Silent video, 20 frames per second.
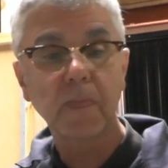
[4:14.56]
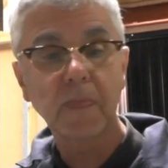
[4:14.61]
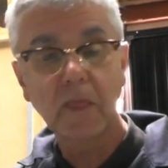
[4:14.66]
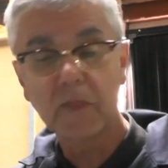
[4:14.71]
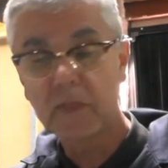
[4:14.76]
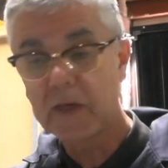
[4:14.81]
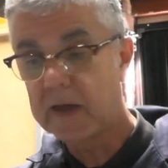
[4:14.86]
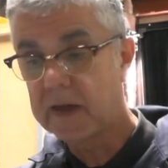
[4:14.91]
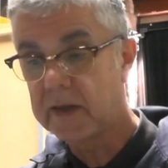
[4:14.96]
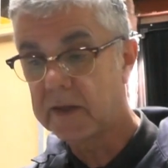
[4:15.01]

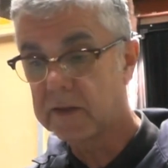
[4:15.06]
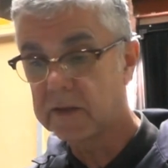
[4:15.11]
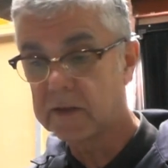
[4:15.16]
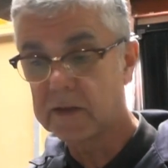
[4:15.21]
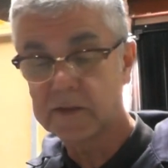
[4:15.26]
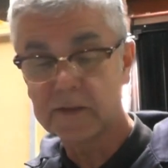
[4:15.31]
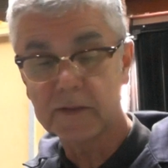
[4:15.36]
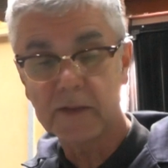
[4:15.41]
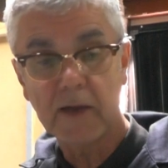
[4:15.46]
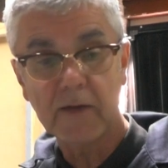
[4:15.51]
that
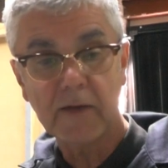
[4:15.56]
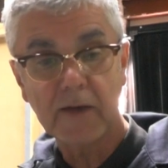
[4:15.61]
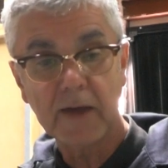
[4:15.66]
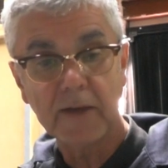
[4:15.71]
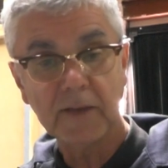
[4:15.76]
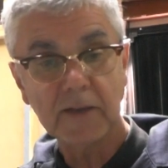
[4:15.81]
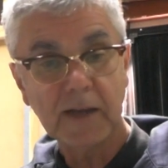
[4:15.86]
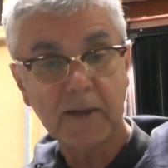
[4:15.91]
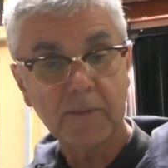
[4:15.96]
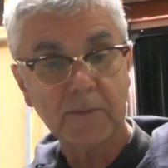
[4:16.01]
is now
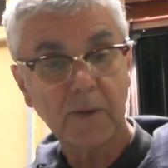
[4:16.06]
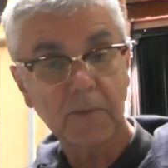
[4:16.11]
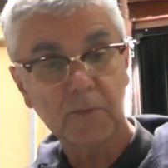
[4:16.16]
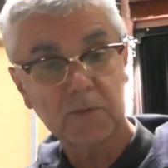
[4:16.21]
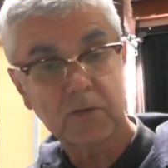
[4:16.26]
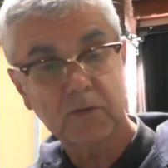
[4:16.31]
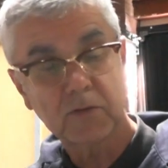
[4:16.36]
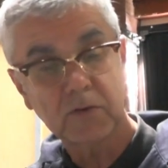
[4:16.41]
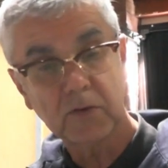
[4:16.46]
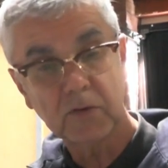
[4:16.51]
getting the laptop
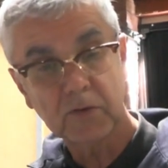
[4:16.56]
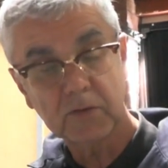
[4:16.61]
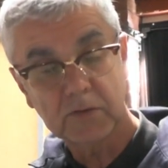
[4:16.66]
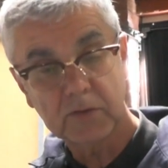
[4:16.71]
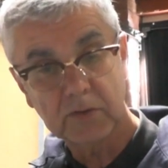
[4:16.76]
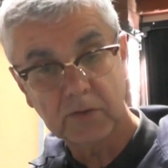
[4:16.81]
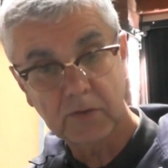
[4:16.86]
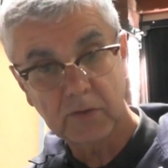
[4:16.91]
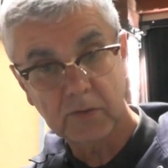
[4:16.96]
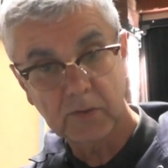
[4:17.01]
to talk
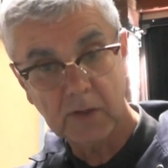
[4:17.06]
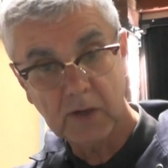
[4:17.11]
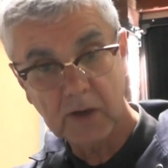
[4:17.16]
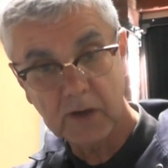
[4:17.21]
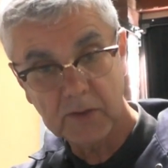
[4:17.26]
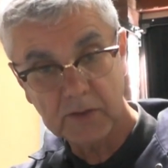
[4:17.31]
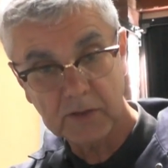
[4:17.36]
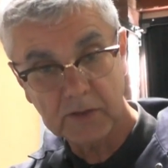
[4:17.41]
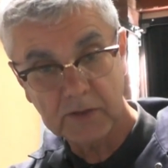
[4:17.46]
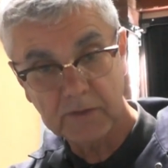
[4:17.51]
to
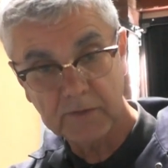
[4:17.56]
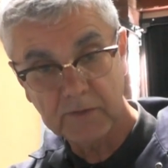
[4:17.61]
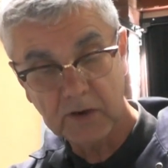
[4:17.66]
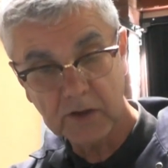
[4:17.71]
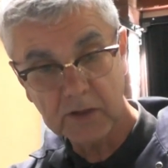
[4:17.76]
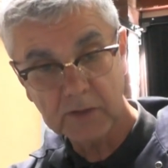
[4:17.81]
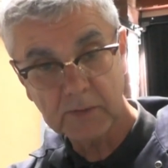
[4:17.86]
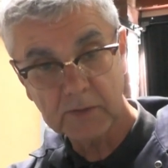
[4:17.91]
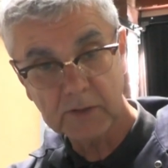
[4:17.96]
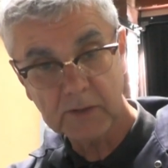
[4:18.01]
this
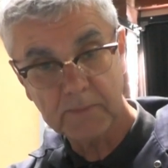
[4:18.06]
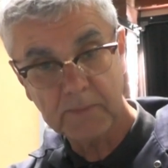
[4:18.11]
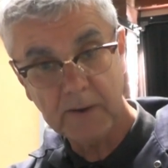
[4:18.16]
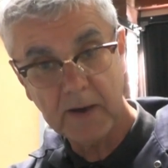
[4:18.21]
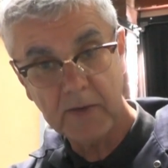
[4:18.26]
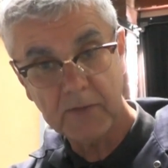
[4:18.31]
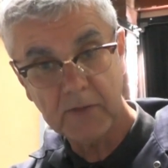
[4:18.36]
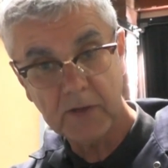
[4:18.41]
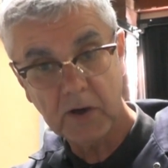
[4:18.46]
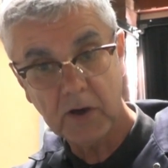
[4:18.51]
device once I
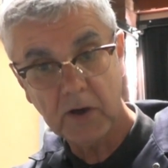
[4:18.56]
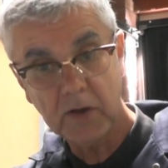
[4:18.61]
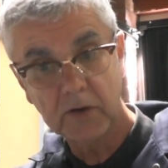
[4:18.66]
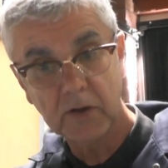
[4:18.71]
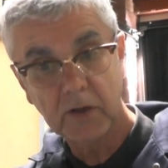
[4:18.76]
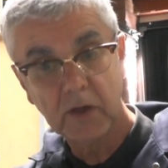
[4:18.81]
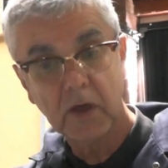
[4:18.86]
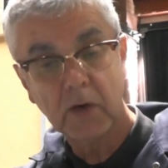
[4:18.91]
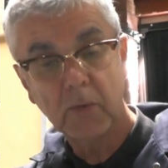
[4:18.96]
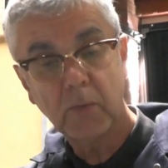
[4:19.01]
power it on.
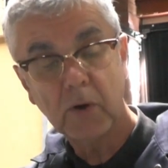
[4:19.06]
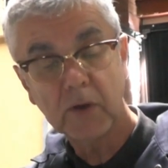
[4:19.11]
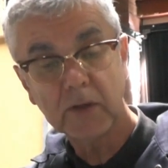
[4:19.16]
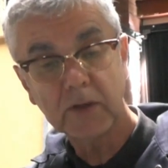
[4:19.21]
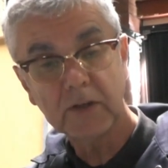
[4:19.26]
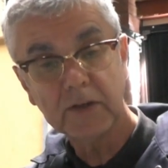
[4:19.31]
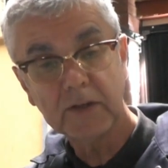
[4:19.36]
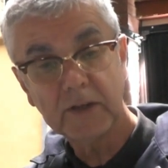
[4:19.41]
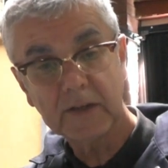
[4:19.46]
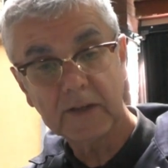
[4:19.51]
What
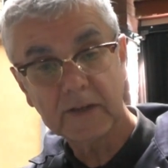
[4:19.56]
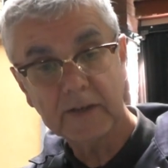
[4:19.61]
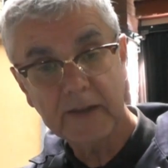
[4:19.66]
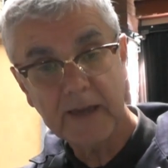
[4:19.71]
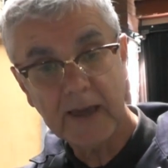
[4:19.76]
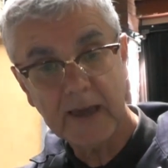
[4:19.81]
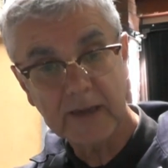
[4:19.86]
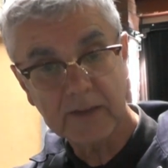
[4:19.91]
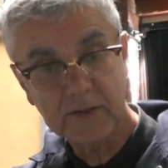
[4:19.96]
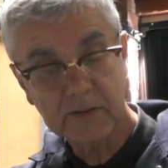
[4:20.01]
you need
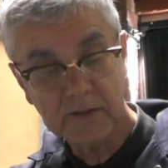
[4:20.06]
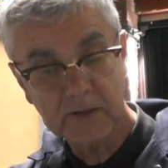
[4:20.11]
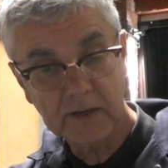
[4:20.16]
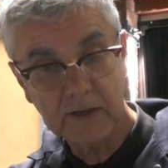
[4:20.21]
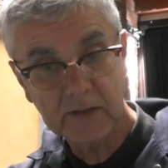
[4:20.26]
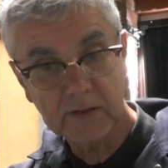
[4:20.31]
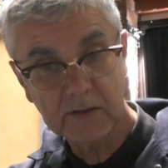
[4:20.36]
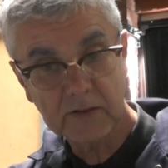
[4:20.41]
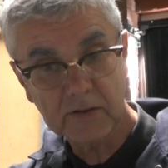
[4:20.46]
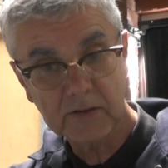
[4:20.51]
next
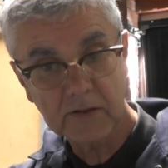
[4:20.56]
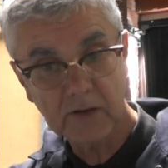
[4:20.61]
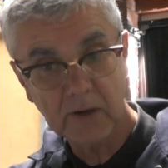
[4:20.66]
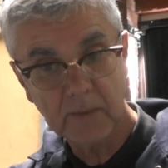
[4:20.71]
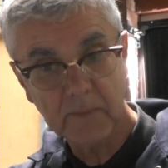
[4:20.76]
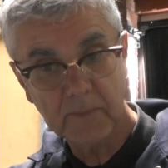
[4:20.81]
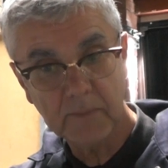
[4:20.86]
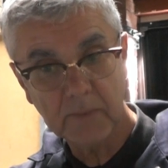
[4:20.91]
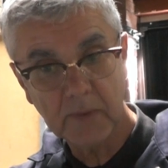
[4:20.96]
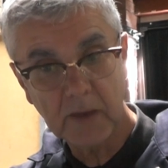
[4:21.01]
is
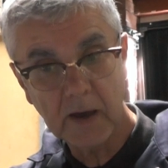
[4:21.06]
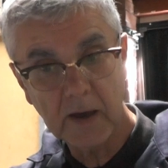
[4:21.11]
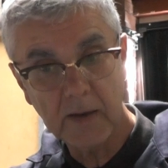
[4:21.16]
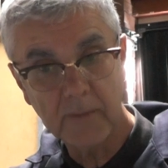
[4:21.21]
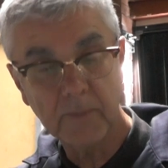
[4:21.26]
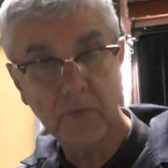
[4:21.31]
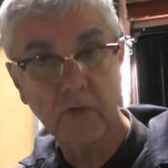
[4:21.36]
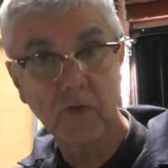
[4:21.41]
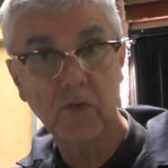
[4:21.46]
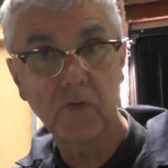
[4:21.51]
some
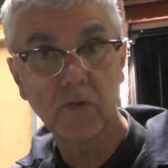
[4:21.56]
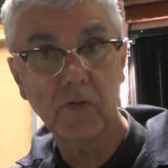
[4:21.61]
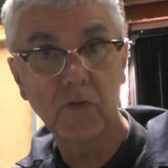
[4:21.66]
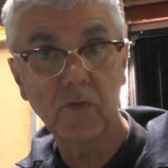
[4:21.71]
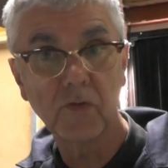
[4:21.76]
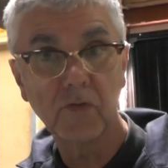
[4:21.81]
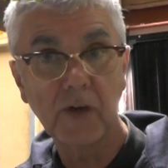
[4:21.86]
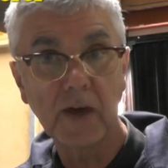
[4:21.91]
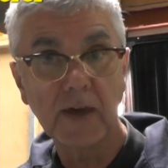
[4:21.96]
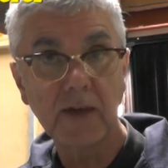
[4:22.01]

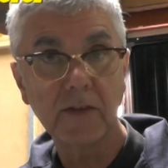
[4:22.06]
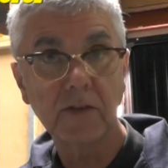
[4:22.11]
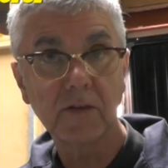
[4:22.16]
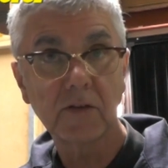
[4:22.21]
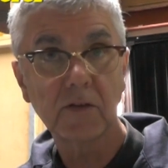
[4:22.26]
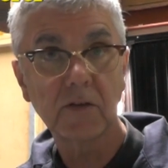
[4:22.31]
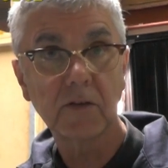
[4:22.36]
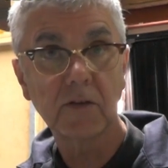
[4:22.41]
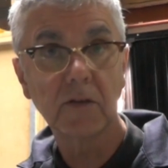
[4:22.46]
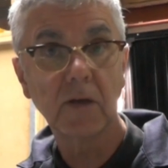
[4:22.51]

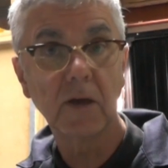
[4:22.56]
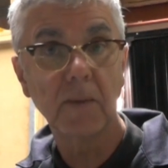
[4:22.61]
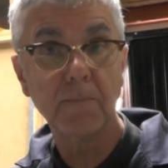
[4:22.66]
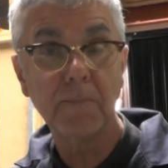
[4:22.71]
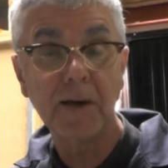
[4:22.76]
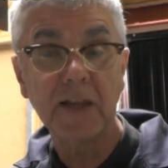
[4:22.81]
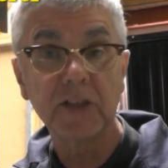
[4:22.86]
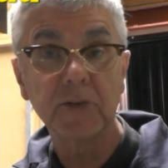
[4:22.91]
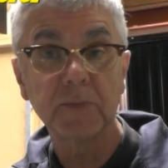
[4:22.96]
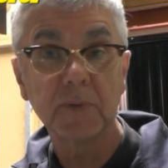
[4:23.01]
race
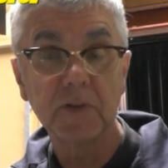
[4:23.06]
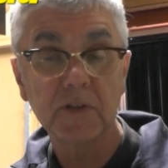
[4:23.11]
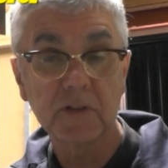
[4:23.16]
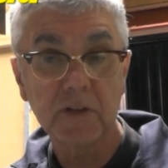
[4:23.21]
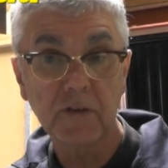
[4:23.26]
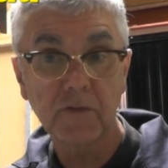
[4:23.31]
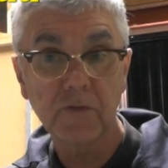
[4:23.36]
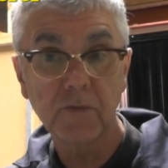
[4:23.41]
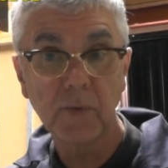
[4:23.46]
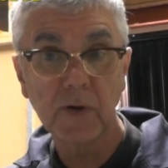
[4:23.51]
management
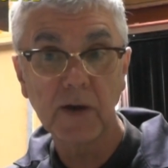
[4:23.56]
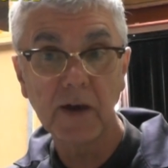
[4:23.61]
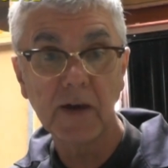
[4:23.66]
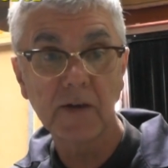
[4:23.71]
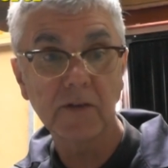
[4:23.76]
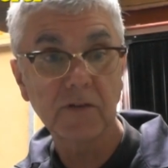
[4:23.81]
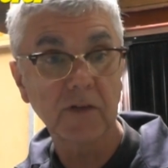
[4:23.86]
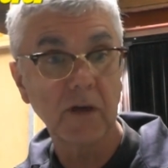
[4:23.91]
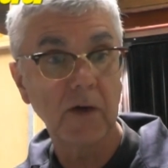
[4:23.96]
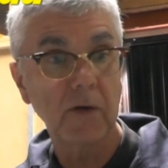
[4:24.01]
software.
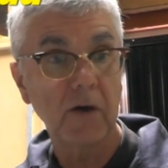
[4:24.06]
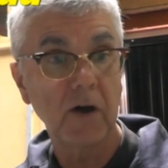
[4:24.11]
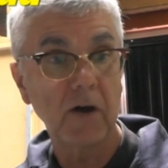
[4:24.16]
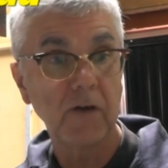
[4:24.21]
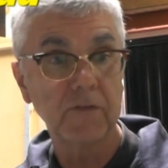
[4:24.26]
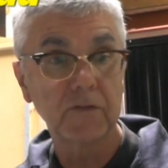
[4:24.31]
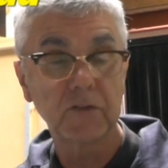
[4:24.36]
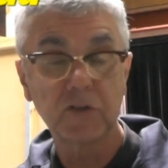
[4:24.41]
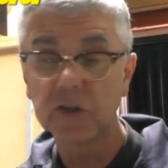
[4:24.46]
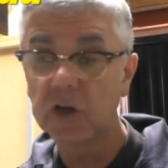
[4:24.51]
So
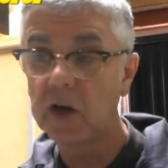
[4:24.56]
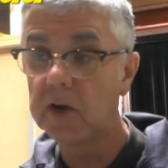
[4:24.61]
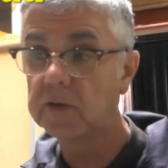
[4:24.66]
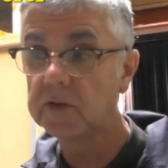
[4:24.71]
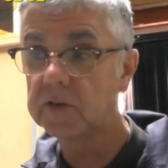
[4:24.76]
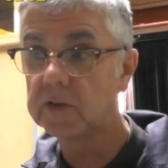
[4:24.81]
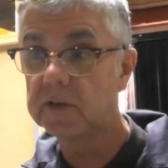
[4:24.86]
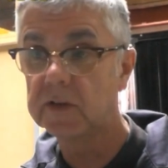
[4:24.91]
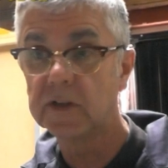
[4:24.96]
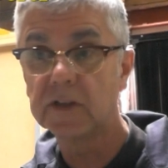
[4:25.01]
I've
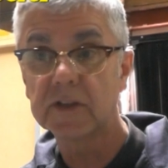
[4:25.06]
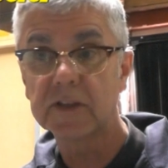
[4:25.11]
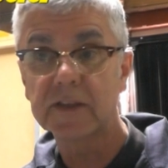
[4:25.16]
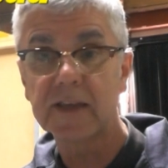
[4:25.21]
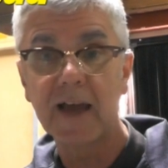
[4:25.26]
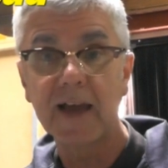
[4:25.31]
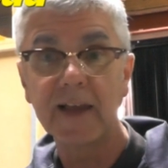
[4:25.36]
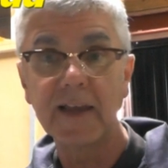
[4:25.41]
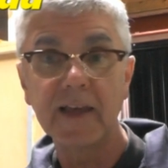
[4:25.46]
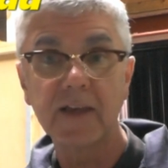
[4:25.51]
chosen the
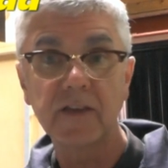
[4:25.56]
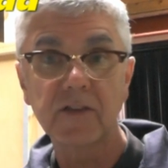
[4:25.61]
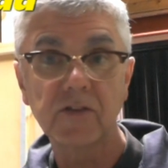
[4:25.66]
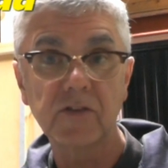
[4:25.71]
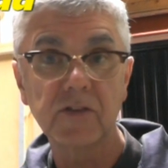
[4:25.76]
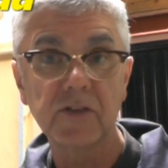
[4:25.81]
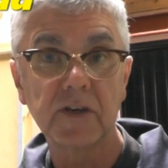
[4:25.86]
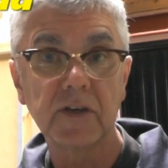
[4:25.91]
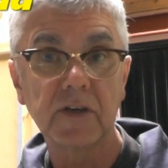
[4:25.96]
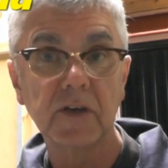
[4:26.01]

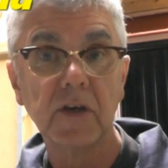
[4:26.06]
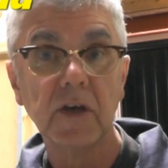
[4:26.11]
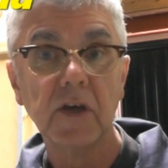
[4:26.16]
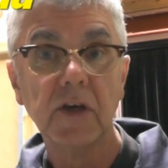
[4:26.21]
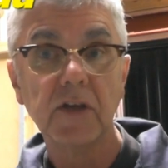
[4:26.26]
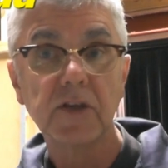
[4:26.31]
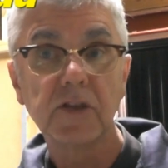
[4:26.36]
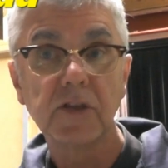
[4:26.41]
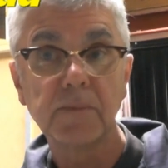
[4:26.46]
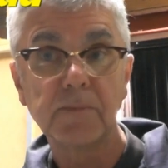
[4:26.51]
Scalextric
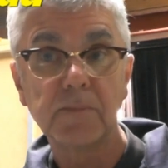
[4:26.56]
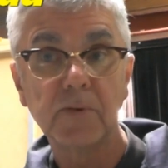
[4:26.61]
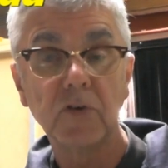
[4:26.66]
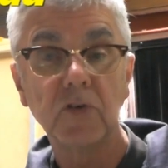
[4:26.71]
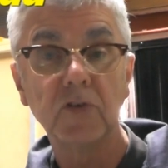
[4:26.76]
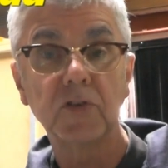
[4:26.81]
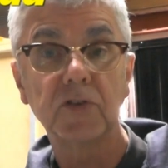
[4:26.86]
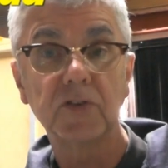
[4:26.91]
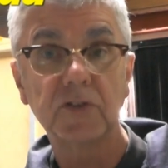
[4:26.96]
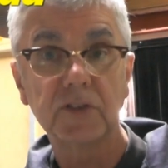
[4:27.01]

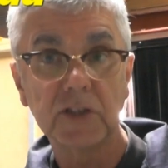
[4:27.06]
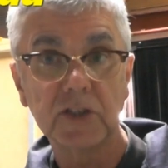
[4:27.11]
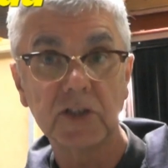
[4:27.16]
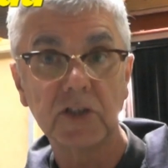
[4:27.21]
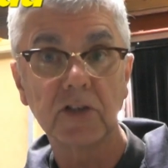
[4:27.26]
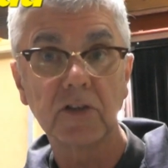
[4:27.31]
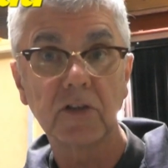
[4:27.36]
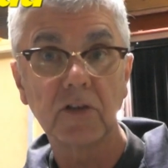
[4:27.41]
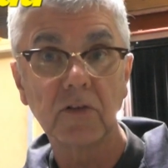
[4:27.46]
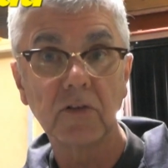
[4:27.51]
Sports
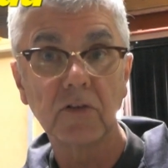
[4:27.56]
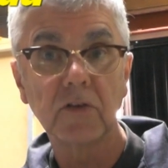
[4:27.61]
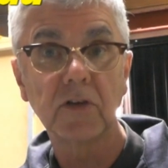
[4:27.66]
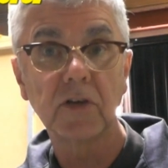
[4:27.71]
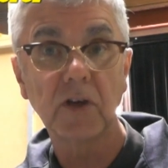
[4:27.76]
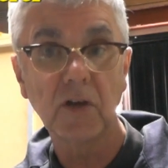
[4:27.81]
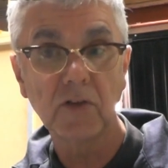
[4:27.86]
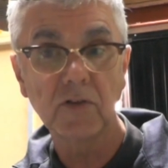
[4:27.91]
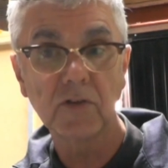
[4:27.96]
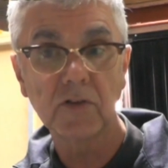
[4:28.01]
Digital
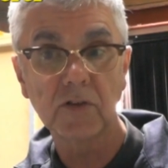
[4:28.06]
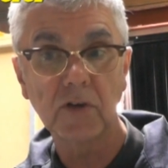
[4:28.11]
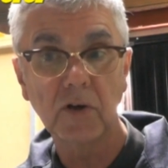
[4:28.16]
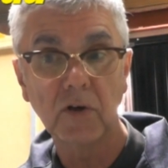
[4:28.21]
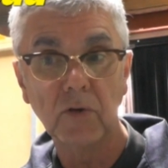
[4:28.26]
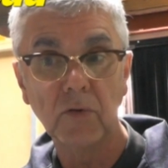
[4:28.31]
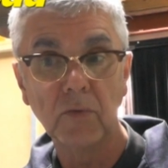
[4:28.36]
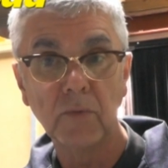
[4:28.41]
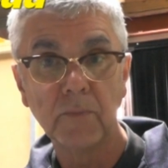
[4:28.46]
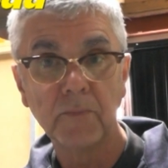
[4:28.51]

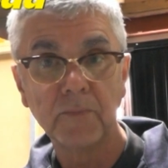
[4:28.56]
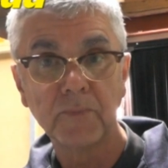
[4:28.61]
Console,